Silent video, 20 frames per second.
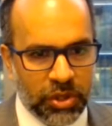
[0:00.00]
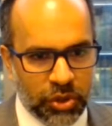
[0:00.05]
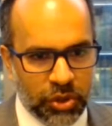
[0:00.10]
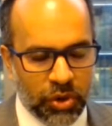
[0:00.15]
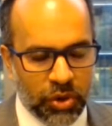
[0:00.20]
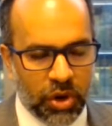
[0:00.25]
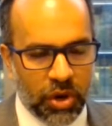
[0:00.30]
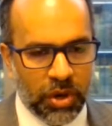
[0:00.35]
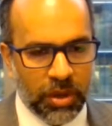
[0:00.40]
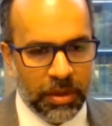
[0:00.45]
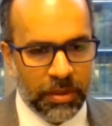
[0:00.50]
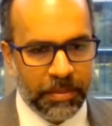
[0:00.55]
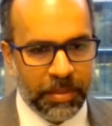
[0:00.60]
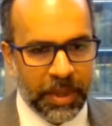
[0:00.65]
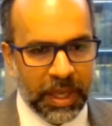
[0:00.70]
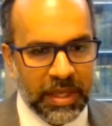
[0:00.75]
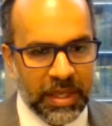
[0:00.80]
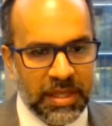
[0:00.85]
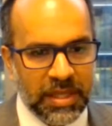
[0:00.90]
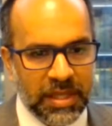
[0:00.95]
strong
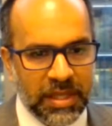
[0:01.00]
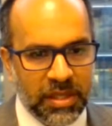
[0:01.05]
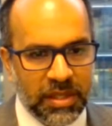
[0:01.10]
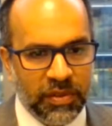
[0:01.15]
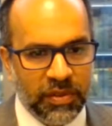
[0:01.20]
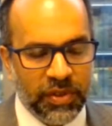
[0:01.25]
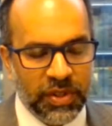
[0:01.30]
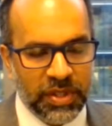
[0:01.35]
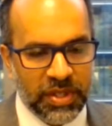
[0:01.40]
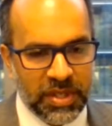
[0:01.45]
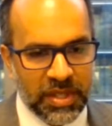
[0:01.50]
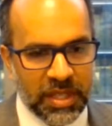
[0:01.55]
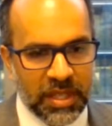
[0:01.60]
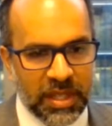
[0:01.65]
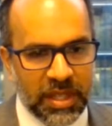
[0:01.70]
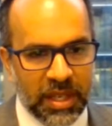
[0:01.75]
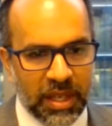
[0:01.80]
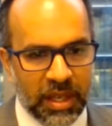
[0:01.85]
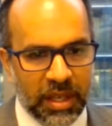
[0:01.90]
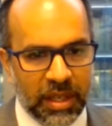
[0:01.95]
basis for
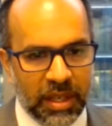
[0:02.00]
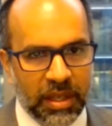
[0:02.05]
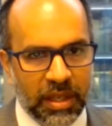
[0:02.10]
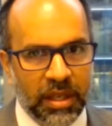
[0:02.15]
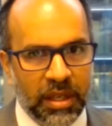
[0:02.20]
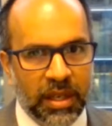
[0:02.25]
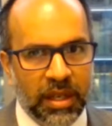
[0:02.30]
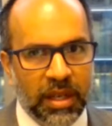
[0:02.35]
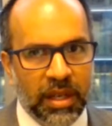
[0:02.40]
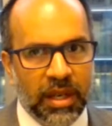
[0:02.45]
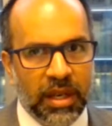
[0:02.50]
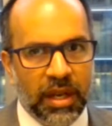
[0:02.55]
seeking